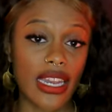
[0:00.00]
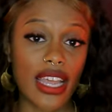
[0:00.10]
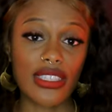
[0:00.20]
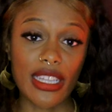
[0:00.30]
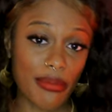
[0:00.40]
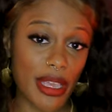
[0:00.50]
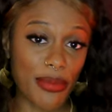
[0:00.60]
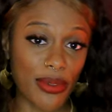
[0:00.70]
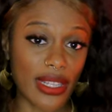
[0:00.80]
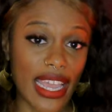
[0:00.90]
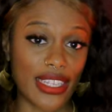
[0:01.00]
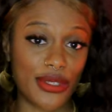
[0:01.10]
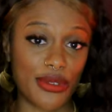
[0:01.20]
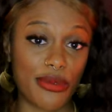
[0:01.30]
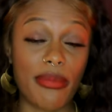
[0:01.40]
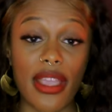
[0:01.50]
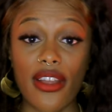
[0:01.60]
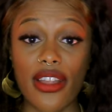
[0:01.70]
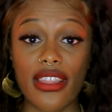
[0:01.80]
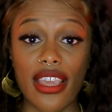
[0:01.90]
now some people like to
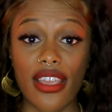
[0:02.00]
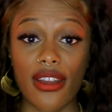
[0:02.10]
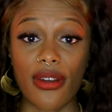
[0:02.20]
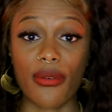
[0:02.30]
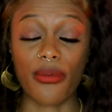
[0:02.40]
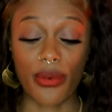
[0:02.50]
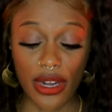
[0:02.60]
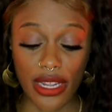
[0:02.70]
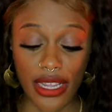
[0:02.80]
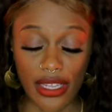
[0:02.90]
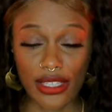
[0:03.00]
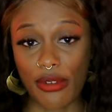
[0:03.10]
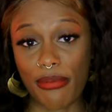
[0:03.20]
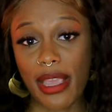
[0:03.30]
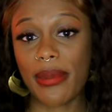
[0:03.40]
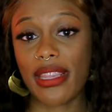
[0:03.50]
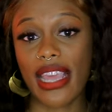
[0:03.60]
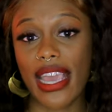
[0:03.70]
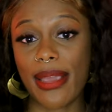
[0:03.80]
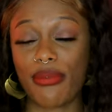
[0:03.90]
bury their working so maybe
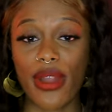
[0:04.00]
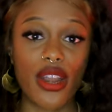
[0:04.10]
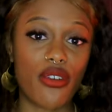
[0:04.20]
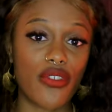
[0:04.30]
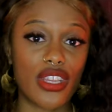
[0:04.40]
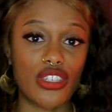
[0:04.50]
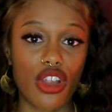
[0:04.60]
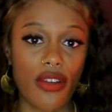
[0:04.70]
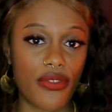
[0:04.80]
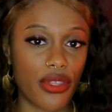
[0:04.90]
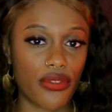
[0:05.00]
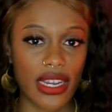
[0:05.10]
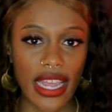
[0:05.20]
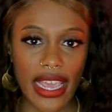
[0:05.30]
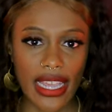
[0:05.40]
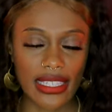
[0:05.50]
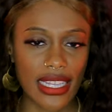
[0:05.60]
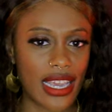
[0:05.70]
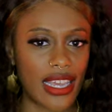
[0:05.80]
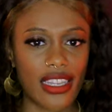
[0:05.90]
they prayed over their jar for three days
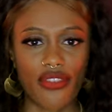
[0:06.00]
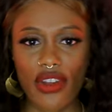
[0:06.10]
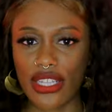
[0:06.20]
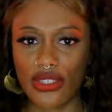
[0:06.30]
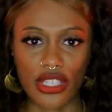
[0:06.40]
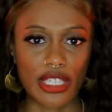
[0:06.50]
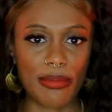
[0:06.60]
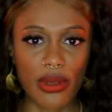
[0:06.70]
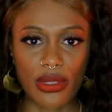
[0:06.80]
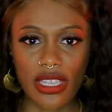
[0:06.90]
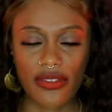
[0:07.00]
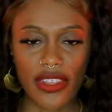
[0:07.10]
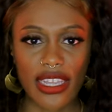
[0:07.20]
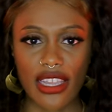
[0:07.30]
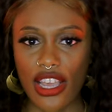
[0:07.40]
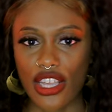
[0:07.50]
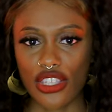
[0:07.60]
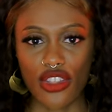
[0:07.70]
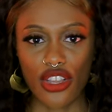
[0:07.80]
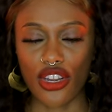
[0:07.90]
they're ready to dispose of it
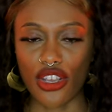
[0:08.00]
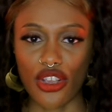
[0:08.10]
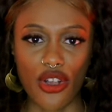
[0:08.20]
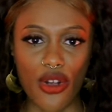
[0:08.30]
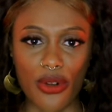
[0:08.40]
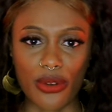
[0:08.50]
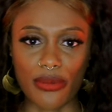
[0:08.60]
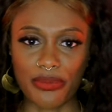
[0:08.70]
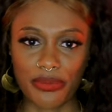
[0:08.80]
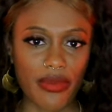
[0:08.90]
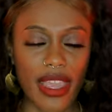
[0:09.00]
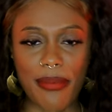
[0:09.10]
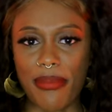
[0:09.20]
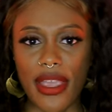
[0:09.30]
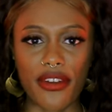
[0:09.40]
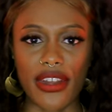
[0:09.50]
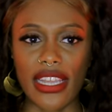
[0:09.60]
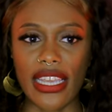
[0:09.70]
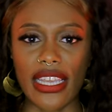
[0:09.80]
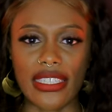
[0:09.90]
so they're going to go and bury
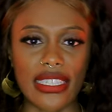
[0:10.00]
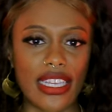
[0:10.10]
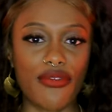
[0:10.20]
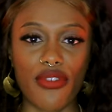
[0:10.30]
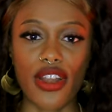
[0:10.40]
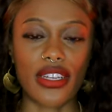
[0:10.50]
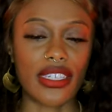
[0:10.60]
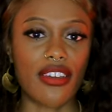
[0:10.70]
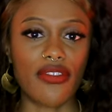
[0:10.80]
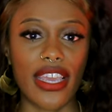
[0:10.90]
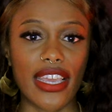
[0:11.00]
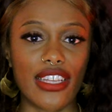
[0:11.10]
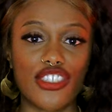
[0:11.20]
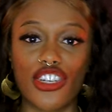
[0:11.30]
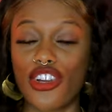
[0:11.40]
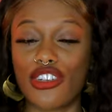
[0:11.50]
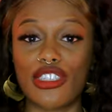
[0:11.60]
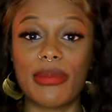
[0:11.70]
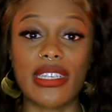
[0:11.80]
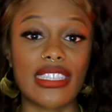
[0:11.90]
it in front of a
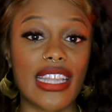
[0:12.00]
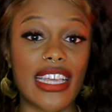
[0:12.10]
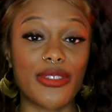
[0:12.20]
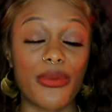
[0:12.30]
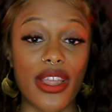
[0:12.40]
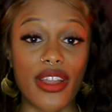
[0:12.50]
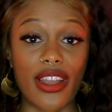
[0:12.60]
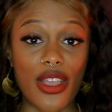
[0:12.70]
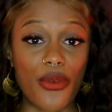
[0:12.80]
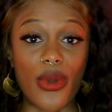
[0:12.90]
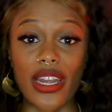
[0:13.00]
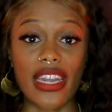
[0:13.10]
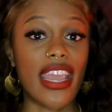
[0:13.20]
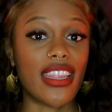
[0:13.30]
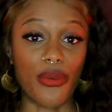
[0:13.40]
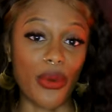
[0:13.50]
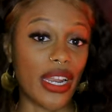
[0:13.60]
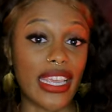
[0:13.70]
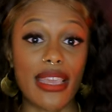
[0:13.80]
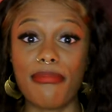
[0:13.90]
church because that's where one day they want
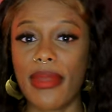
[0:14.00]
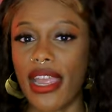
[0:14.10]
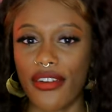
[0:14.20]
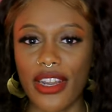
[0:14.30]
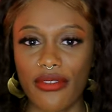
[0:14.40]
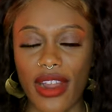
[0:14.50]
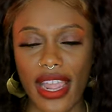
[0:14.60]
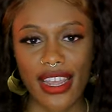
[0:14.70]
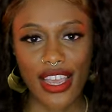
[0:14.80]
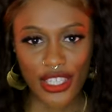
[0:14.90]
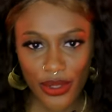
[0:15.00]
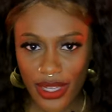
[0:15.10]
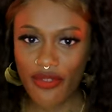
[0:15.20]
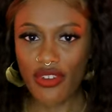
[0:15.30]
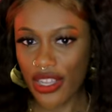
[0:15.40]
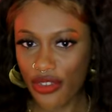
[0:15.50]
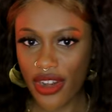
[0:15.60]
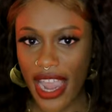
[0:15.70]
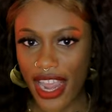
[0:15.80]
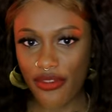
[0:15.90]
to get married, right? So get really
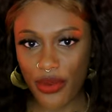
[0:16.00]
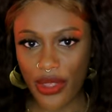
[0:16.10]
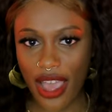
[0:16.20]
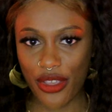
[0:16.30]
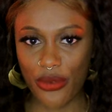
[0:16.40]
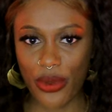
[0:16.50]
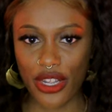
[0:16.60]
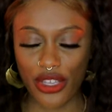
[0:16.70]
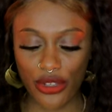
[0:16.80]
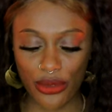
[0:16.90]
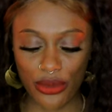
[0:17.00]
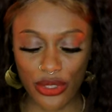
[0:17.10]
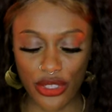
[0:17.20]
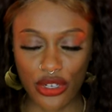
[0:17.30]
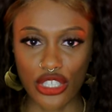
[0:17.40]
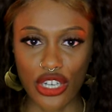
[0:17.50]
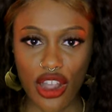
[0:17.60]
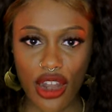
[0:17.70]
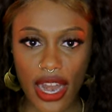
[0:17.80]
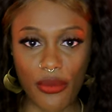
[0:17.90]
creative with how you want to use your
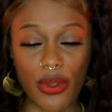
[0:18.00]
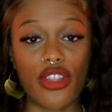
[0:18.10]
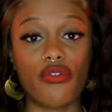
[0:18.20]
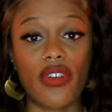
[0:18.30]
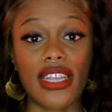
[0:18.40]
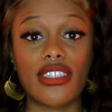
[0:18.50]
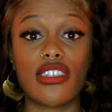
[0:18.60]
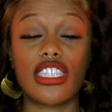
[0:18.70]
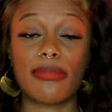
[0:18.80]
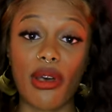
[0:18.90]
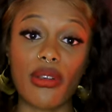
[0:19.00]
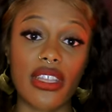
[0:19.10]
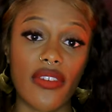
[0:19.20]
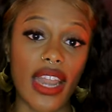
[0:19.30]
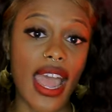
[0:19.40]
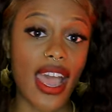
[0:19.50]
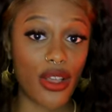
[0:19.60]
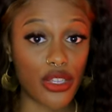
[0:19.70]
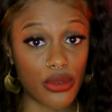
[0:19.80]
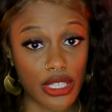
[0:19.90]
jar and when you're ready to dispose of it,
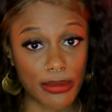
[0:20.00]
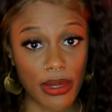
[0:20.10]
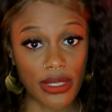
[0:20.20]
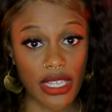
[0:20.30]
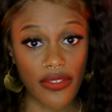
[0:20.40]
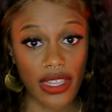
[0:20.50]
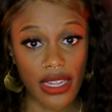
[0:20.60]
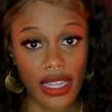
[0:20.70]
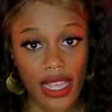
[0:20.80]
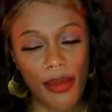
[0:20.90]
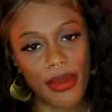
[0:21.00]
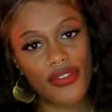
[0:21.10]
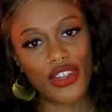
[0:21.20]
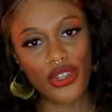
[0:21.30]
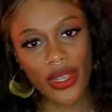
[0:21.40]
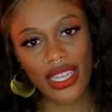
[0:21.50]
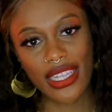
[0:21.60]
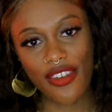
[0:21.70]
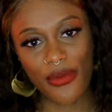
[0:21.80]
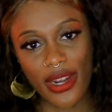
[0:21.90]
how you dispose of it. But if you're doing a
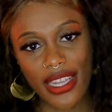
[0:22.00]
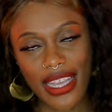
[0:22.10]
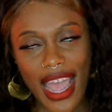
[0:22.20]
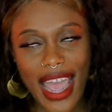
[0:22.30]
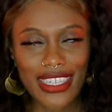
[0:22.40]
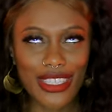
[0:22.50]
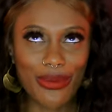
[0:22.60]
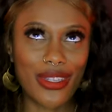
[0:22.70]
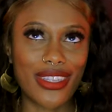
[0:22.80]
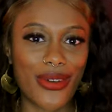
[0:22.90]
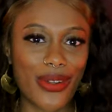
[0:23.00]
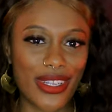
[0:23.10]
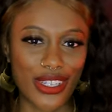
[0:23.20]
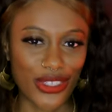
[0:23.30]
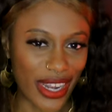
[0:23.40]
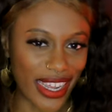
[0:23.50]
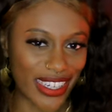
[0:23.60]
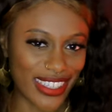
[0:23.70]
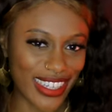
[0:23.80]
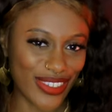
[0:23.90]
love working, I just wouldn't throw it in the
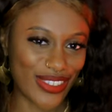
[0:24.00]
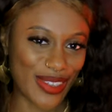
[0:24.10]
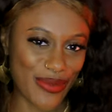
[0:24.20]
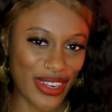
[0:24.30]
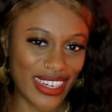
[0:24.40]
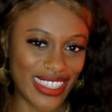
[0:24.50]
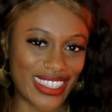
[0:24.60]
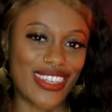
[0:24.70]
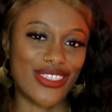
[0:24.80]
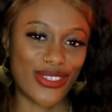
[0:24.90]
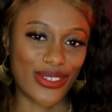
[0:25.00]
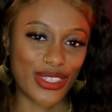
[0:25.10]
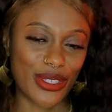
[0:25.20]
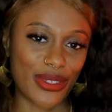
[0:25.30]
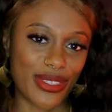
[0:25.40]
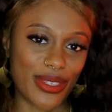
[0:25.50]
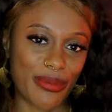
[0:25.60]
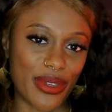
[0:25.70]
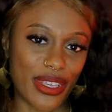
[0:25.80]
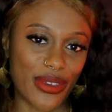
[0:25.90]
trash. Think of somewhere intentional to, to
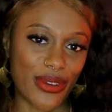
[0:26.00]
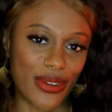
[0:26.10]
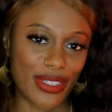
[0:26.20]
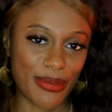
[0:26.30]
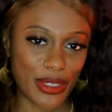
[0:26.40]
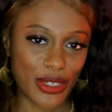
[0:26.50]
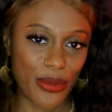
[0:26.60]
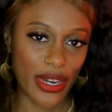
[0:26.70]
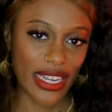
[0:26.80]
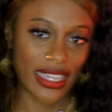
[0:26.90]
put your to put your work